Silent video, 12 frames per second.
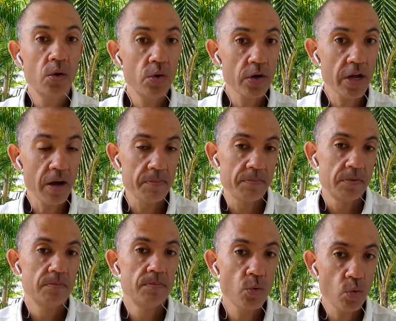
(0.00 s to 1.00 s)
Look up
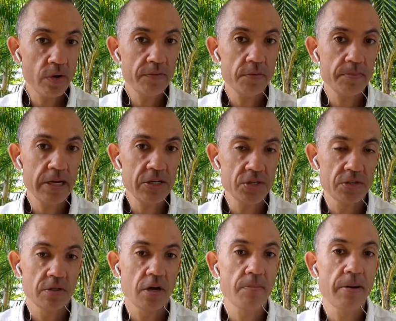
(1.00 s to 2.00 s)
more
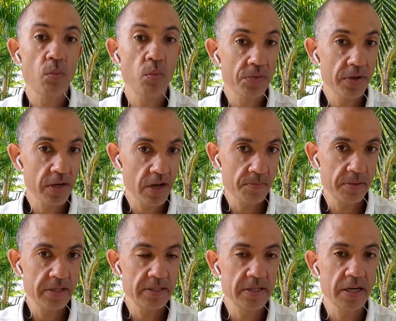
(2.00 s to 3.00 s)
information about what the
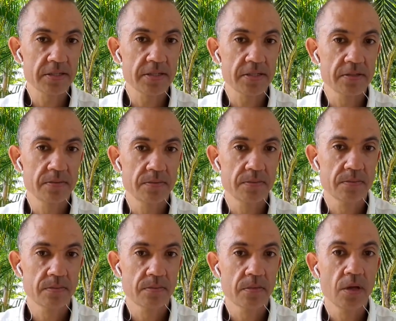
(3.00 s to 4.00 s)
company does.
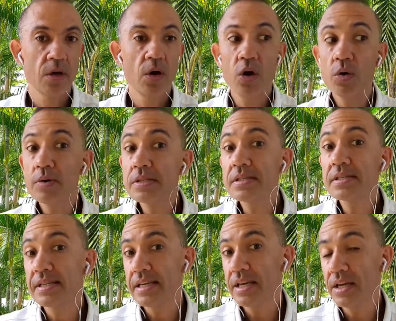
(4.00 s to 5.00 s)
Who is the
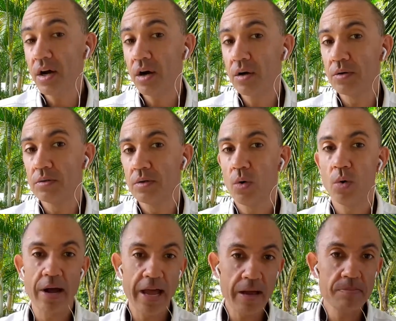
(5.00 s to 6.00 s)
CEO
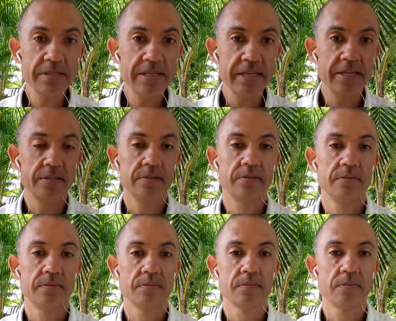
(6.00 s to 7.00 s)
or MD?
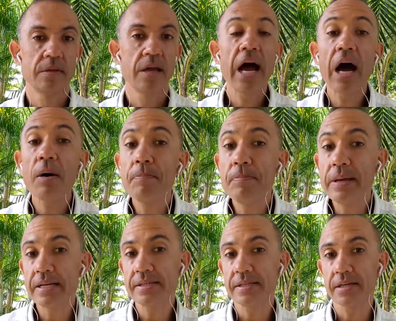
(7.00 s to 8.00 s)
How
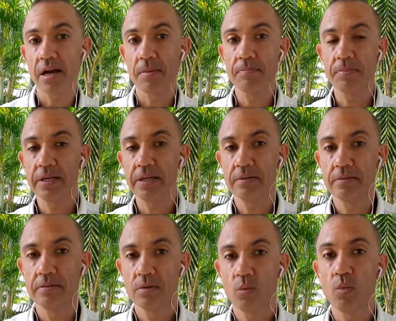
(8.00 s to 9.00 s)
big is the company?
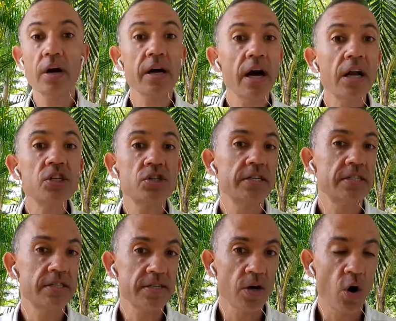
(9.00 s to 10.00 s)
What countries
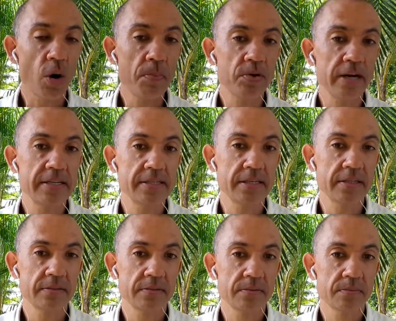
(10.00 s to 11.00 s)
does it operate
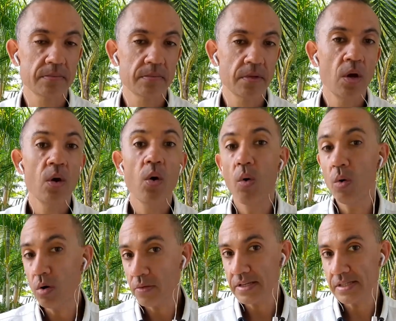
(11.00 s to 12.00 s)
in?
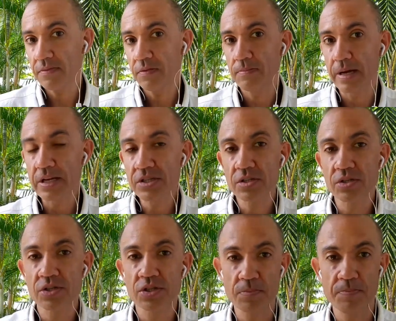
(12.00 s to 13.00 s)
All of this information
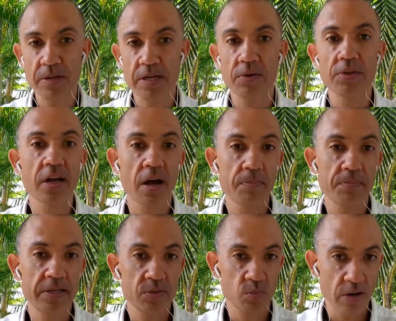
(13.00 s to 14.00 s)
should be on the
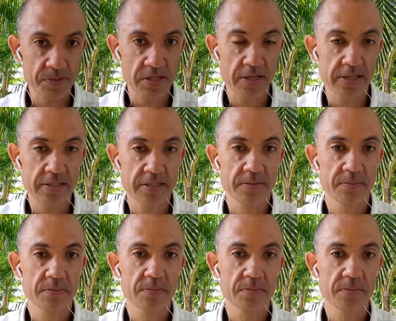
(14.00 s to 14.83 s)
company's website.